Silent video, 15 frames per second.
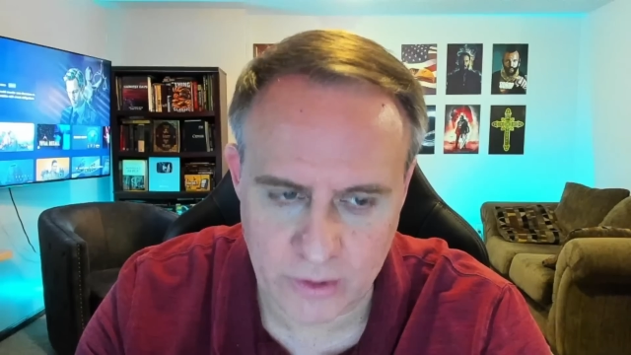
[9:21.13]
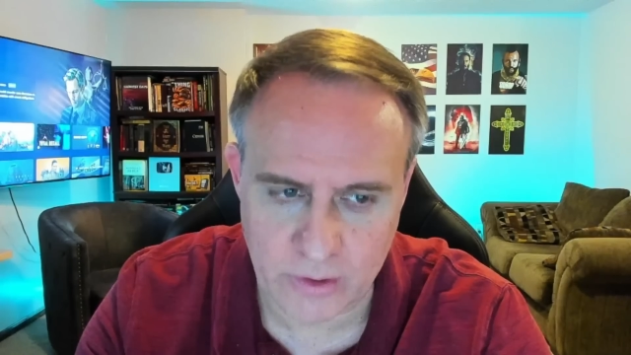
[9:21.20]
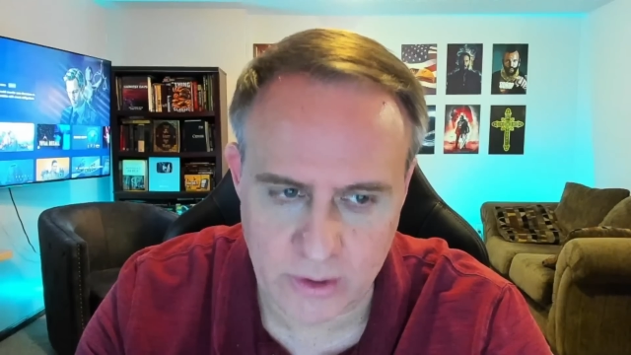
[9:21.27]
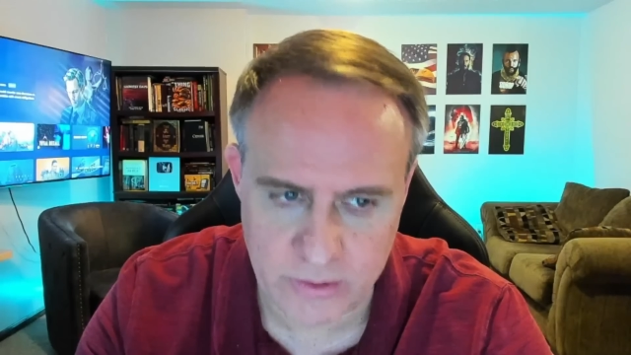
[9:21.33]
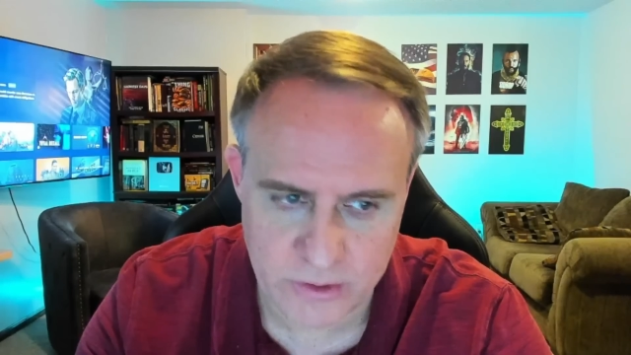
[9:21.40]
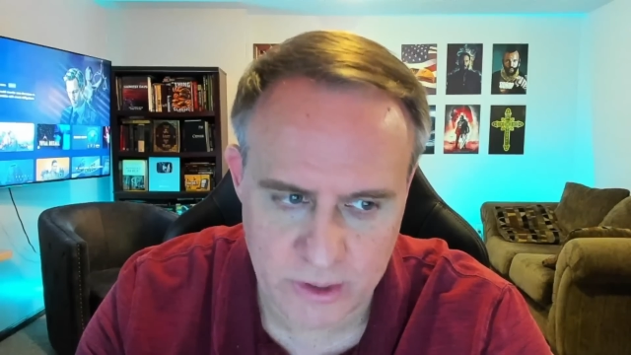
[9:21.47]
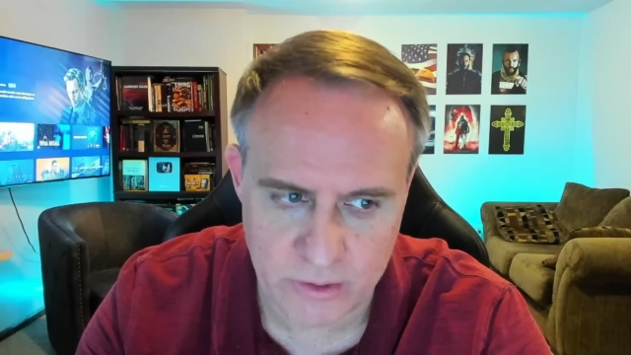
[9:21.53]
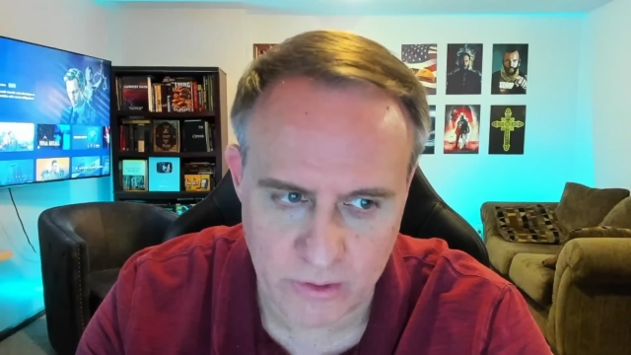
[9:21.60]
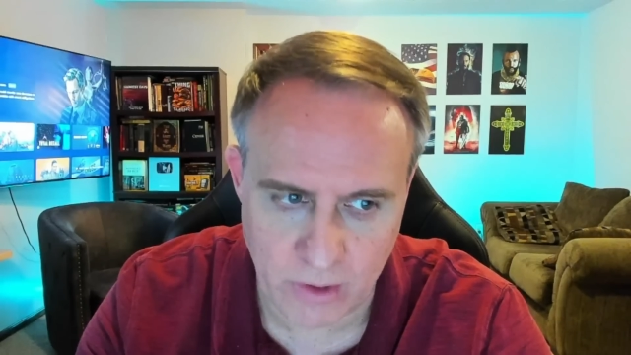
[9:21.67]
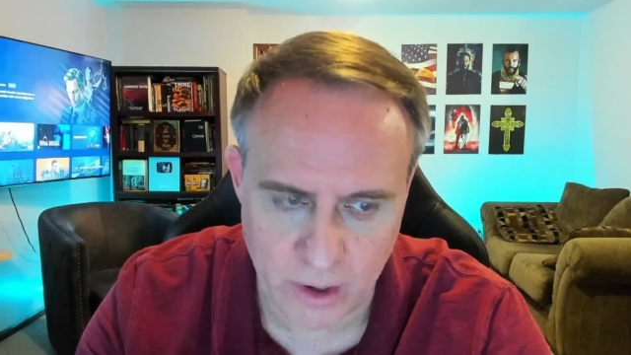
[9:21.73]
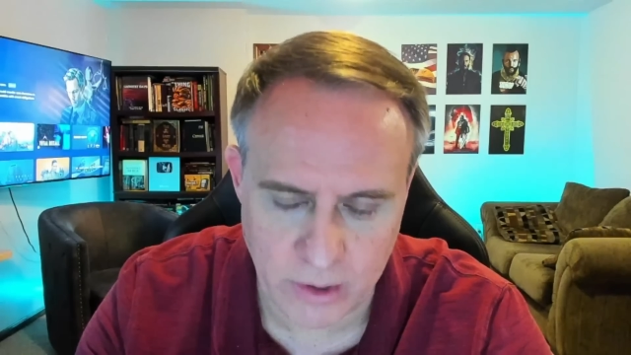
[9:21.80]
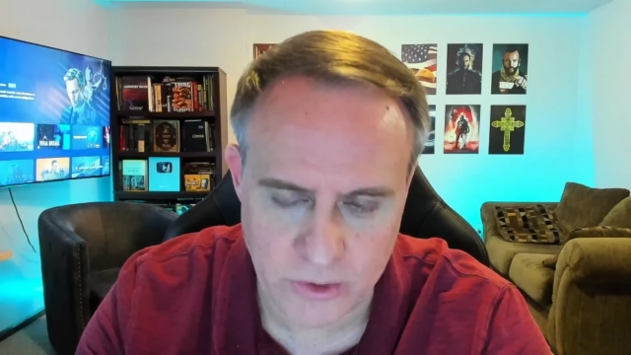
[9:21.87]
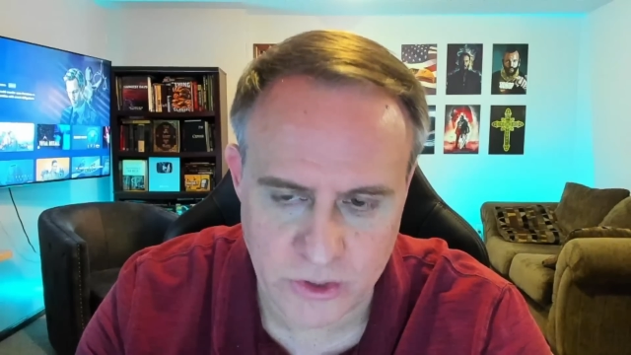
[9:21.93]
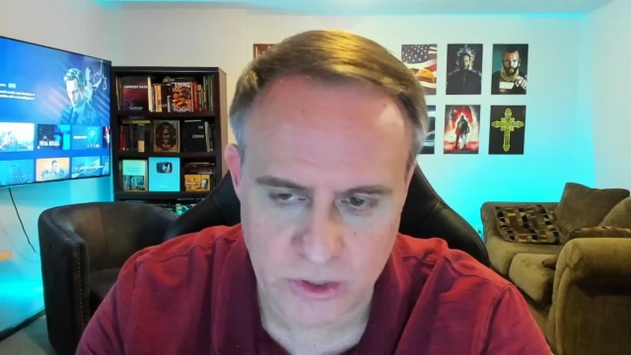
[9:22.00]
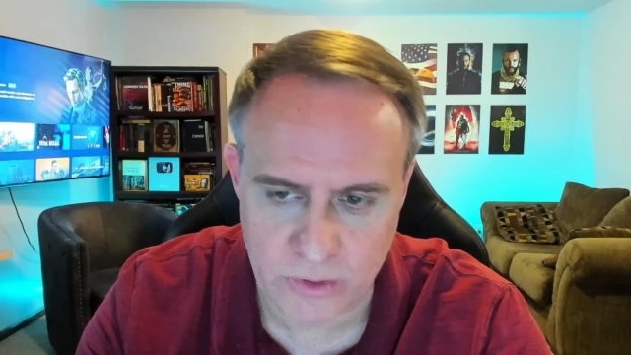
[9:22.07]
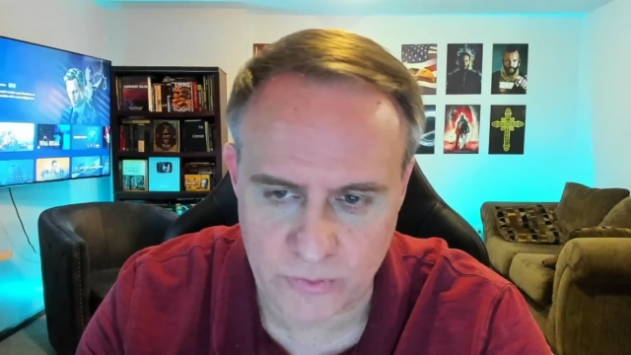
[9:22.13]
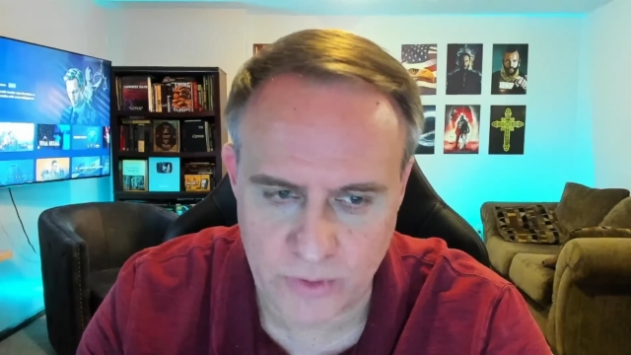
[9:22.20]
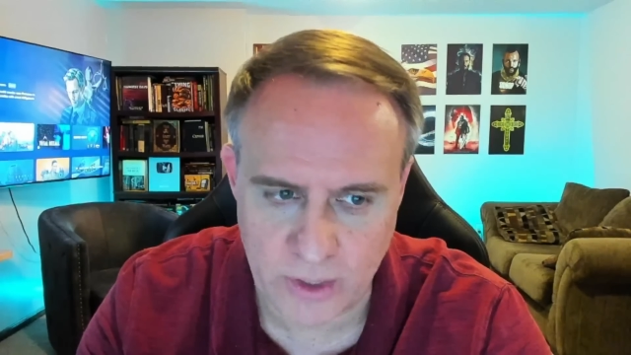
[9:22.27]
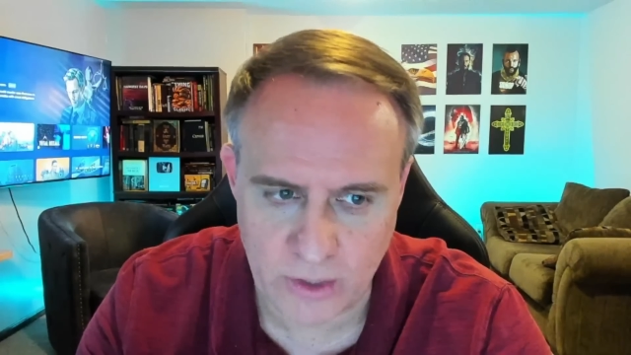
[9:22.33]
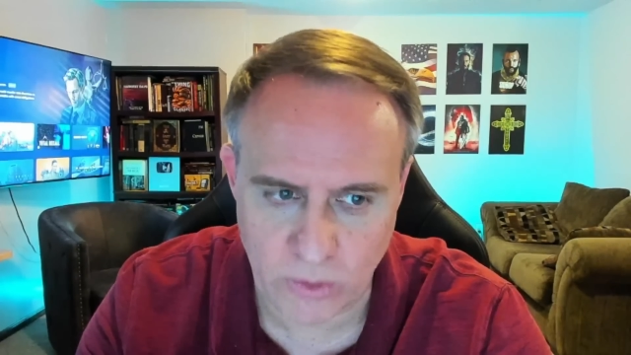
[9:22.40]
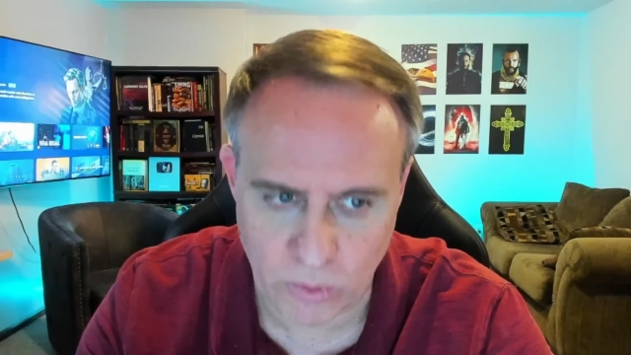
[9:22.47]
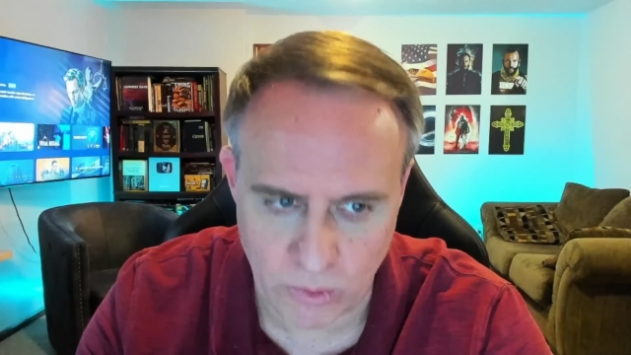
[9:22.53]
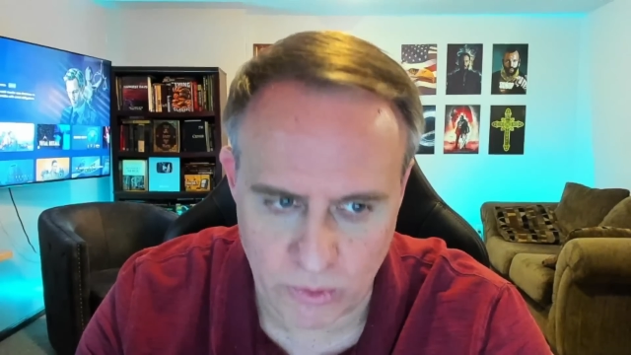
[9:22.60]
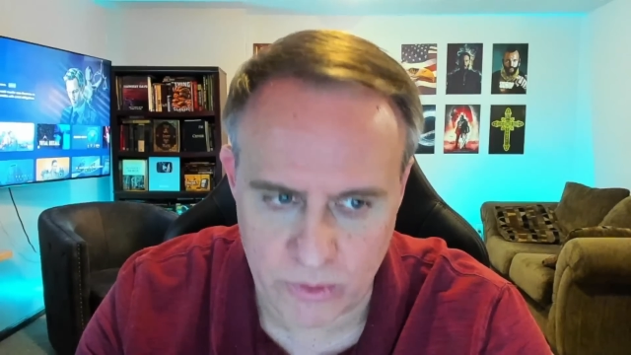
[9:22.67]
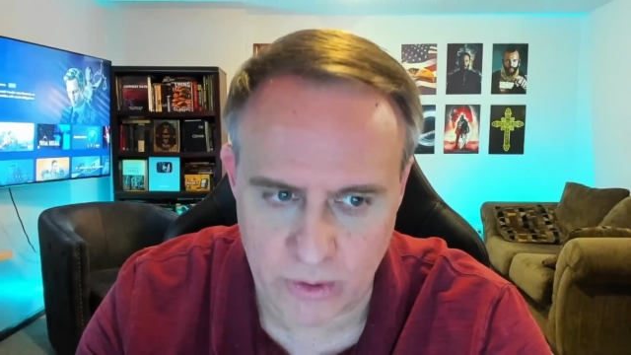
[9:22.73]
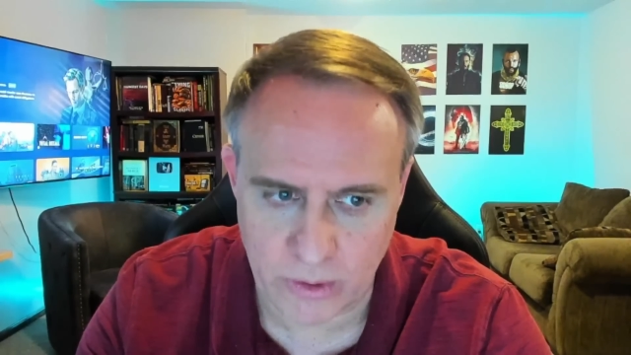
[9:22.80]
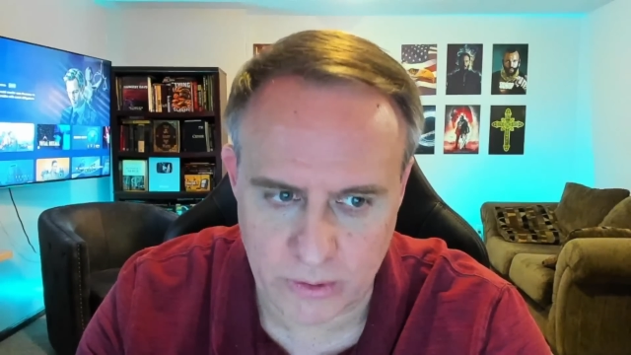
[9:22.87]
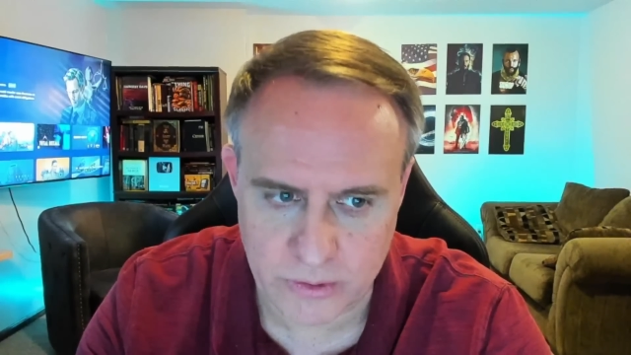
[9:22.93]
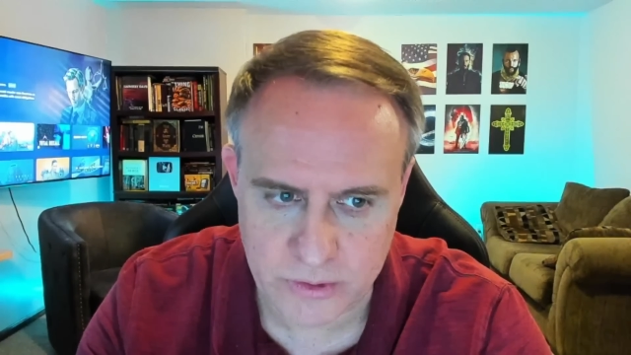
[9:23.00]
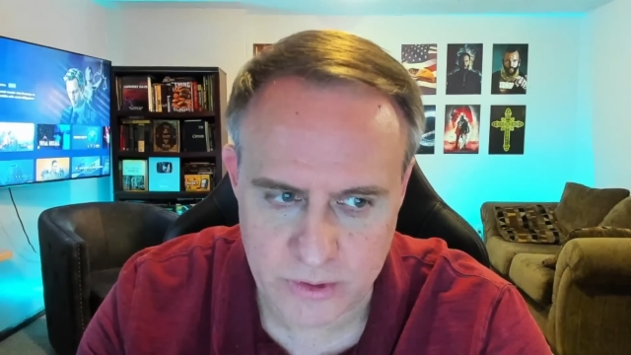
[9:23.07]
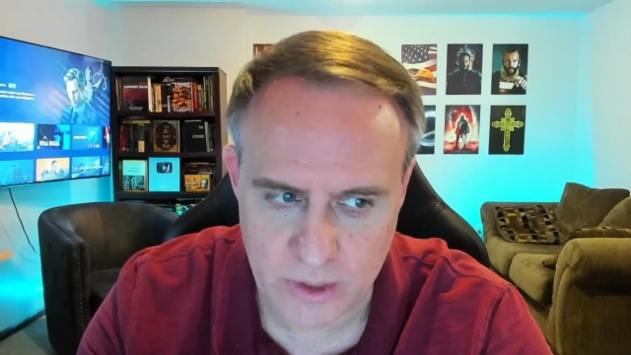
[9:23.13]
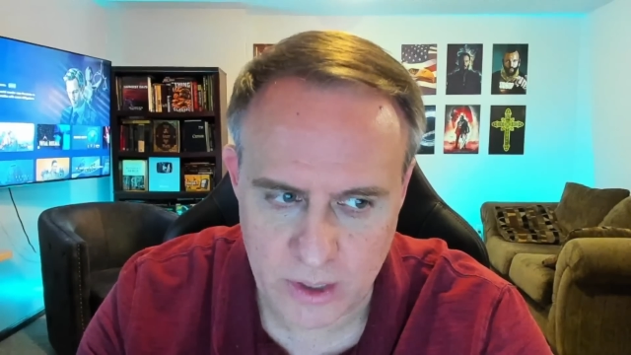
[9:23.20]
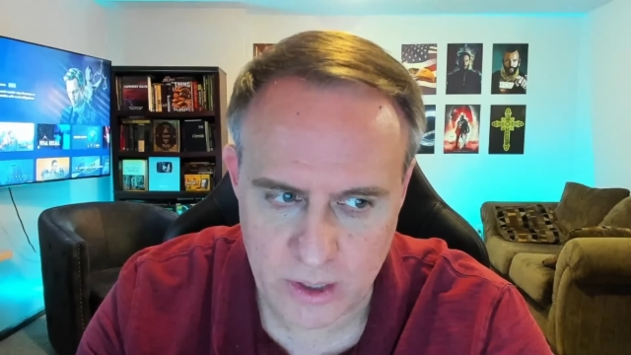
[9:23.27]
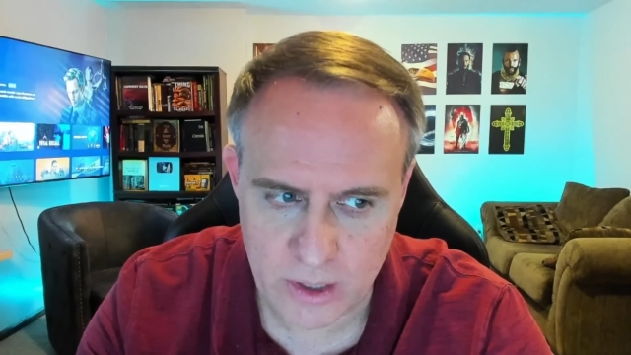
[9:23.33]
it was either RGOV or theirs.